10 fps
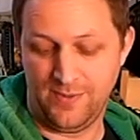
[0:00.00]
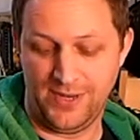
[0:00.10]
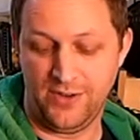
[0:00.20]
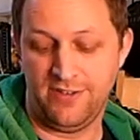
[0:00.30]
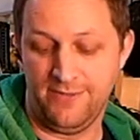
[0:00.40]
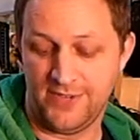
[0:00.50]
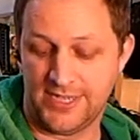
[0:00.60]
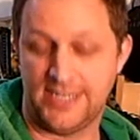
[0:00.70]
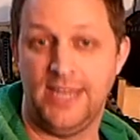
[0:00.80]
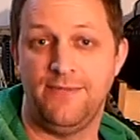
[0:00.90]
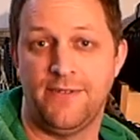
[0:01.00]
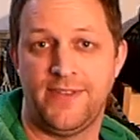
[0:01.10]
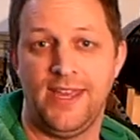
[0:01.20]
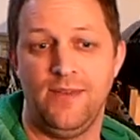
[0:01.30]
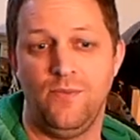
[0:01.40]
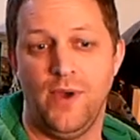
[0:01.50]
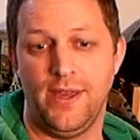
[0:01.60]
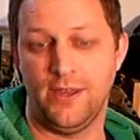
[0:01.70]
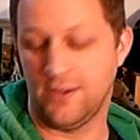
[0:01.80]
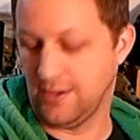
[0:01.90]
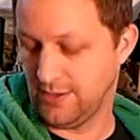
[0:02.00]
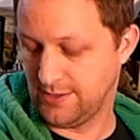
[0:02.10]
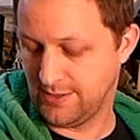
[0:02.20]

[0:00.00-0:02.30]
would be nice if it was like a T15 where you could